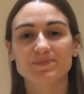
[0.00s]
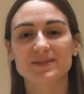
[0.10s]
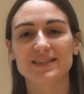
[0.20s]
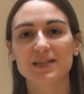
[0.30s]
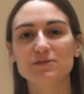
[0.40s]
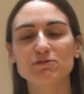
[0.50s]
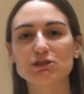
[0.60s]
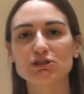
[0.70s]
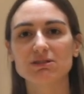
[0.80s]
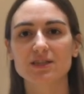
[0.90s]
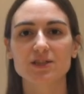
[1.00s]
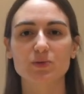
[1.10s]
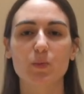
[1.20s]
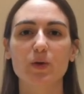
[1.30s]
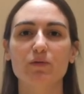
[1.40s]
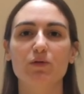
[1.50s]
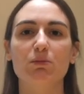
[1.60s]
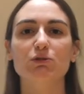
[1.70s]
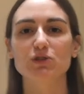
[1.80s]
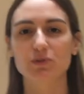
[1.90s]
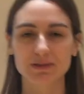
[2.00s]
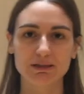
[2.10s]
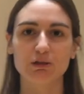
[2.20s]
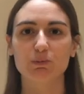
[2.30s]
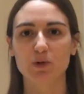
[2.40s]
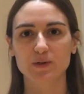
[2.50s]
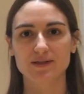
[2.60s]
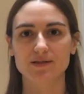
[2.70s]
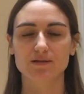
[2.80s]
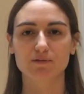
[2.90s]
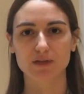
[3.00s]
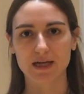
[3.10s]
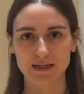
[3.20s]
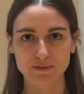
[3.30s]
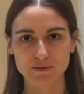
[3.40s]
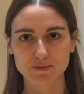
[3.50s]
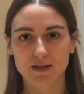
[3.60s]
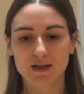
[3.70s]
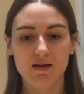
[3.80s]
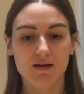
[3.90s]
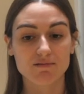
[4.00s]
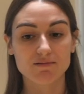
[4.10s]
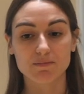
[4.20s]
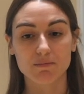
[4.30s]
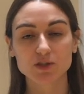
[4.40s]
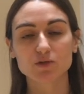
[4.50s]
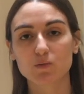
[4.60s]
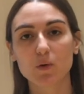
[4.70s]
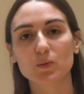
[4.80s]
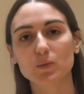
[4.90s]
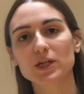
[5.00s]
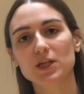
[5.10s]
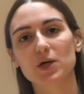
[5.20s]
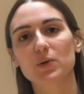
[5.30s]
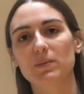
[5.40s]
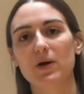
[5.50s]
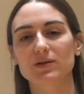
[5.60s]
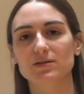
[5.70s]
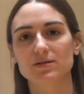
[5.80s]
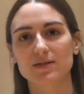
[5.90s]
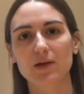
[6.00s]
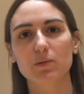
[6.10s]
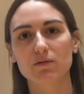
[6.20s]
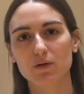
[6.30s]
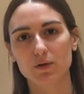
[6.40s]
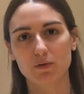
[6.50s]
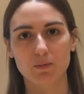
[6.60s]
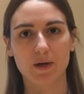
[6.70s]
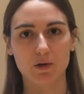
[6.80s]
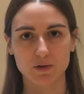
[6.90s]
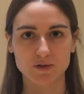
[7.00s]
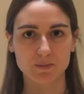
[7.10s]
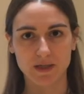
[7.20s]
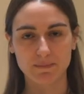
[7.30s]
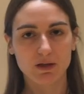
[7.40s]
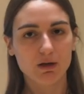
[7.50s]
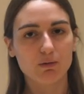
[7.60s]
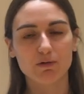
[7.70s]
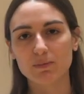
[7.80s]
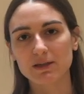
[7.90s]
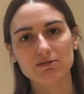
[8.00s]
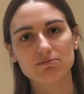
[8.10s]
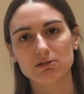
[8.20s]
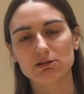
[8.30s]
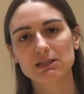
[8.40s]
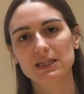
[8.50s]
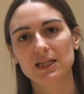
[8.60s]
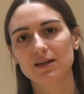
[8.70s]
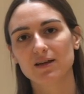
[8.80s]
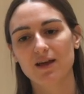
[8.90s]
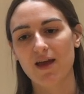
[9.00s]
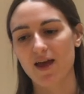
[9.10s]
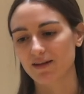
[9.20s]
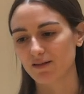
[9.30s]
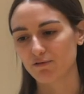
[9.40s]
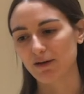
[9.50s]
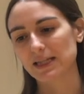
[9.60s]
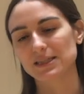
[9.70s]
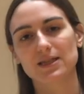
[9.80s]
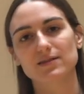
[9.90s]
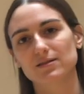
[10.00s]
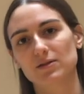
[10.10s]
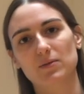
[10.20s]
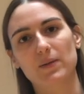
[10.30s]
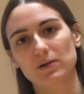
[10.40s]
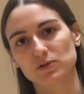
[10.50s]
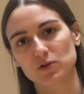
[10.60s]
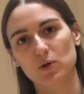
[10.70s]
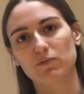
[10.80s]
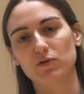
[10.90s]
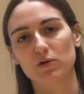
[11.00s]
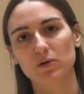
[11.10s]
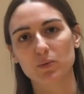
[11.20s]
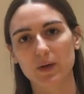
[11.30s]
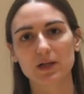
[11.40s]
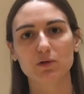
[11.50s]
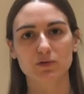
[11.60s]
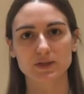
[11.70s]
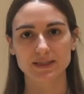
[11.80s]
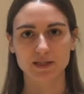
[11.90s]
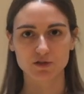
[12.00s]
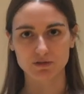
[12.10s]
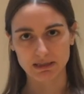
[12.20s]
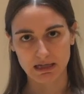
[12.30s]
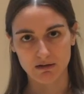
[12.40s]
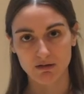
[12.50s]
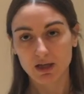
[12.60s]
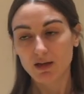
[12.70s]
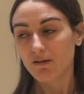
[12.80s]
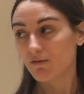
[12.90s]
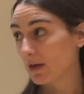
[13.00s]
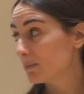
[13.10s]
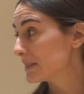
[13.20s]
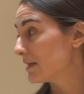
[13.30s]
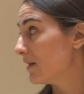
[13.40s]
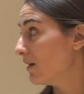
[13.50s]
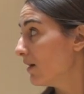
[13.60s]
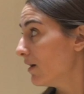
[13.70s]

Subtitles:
Cell division is one of the most critical processes of life. And much of what we know about it today, we've learned through microscopy. We've been looking at dividing cells under the microscope for well over a century now. Famously,